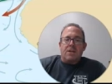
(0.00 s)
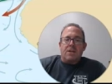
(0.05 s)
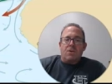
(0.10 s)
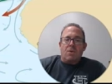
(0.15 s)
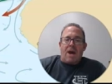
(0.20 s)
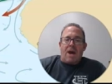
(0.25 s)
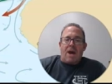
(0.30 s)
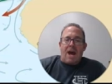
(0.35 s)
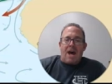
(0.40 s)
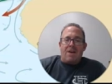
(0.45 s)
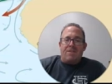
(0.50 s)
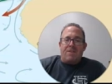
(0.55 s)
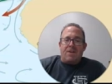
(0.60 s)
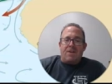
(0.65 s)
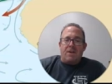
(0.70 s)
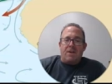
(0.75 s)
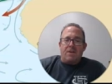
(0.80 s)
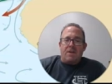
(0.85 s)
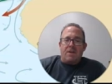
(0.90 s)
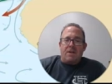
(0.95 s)
you have
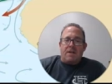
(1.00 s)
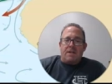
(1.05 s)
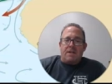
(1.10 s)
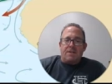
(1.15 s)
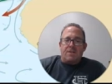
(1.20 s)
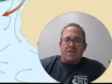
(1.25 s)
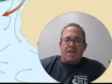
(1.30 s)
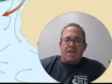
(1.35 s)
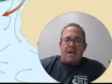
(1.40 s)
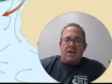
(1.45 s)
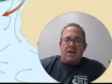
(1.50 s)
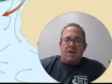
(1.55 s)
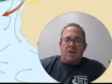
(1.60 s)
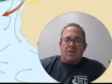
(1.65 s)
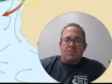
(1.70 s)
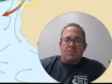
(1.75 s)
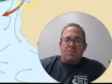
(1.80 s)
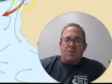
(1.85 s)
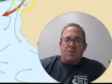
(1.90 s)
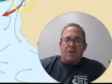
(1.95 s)
to uh,
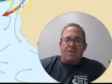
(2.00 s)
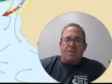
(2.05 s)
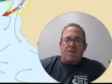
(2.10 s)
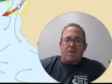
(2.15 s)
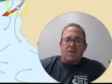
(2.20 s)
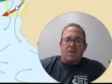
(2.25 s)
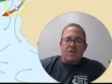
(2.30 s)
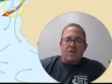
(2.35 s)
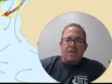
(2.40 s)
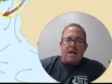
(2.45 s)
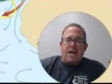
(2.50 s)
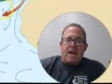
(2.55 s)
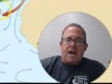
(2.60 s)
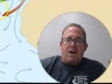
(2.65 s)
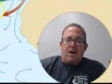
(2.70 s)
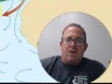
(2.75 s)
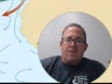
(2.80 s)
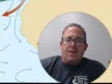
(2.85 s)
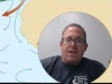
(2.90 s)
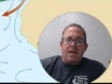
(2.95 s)
sail pretty far
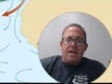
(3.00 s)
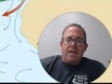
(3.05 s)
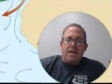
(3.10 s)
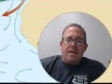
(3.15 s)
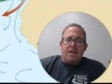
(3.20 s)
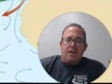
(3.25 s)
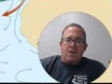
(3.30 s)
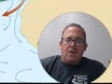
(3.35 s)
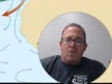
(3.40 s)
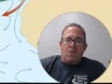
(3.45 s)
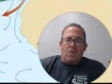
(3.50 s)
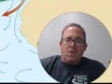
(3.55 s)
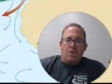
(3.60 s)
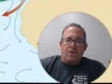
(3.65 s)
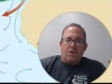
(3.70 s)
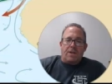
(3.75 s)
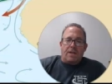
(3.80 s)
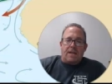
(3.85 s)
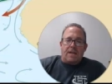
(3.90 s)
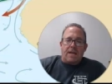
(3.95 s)
south in order
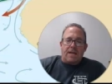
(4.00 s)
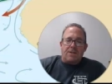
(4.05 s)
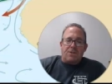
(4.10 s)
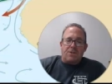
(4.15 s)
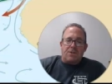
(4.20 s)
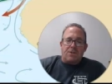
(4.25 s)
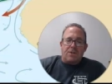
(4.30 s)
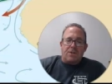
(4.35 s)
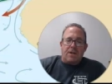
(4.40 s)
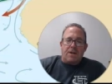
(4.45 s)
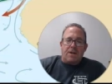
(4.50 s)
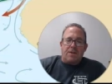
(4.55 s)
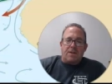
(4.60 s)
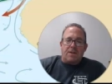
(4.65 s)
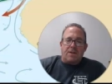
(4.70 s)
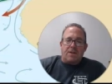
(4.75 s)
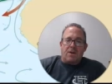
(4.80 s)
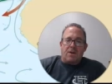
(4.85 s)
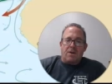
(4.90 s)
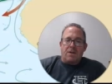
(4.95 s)
to catch uh, the
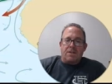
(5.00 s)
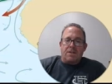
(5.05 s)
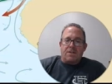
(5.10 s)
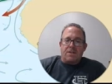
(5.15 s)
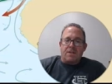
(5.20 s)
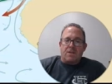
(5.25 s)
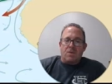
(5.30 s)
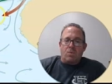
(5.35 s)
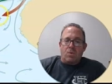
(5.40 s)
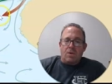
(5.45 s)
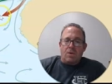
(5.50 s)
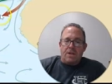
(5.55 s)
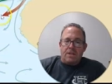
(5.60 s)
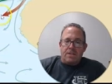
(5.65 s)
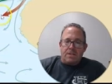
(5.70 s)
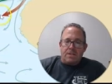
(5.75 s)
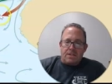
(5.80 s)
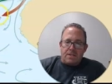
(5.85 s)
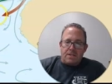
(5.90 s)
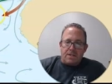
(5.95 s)
currents and the
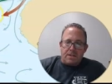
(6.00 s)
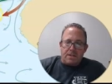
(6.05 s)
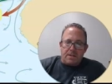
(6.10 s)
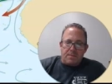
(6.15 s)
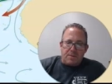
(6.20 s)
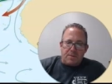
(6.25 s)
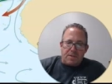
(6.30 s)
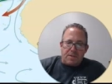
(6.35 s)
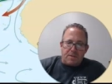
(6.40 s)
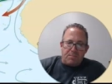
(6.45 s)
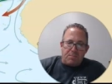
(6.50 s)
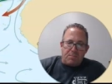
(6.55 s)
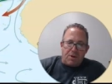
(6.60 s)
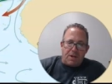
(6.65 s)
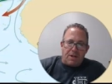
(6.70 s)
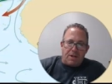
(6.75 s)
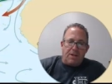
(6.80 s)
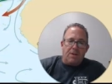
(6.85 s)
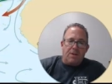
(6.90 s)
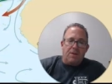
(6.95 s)
winds to to
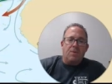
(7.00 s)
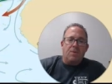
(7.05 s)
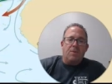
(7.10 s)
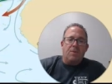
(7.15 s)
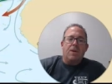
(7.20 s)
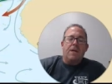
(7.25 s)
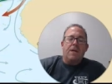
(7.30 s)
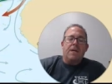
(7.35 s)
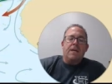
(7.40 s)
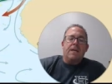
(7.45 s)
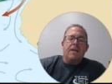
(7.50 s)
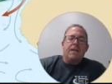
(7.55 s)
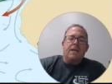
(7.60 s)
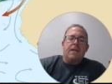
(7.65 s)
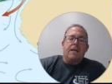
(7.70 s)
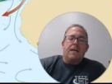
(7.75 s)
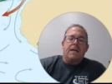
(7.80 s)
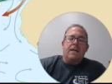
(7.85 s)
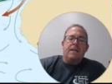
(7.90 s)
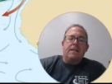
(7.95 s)
bring you
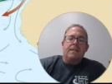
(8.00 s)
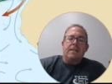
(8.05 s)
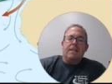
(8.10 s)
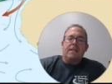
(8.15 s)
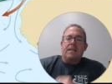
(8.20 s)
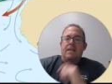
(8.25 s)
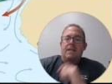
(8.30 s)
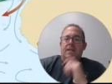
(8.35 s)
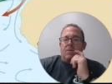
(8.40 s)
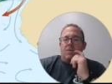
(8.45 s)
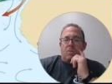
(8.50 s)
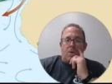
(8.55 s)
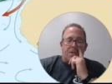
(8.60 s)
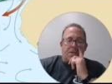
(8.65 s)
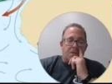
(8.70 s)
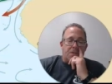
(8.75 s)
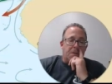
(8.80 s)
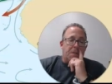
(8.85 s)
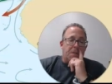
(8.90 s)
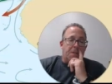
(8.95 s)
uh, in a
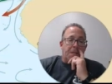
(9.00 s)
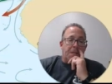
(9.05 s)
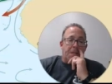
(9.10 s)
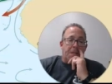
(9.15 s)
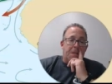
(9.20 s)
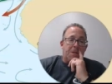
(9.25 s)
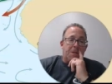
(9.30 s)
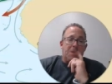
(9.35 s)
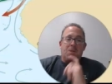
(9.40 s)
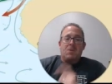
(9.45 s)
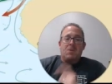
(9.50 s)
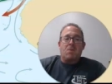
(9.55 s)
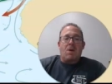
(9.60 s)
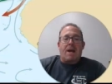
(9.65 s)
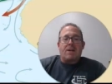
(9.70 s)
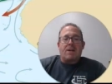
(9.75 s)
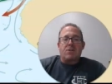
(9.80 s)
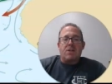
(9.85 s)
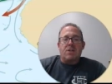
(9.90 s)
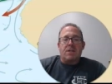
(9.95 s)
westerly
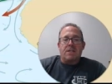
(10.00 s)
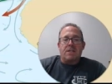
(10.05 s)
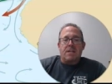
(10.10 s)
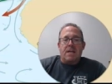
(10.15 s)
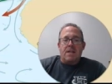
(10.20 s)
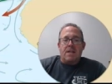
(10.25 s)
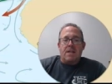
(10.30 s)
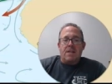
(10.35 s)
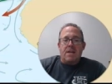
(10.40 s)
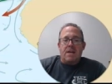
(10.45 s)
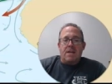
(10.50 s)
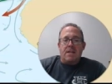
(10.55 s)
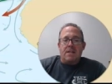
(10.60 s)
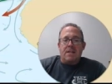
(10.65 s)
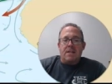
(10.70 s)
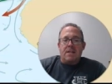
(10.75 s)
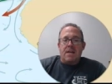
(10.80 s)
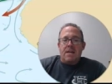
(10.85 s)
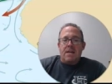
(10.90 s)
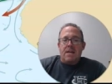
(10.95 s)
direction, and
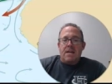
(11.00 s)
then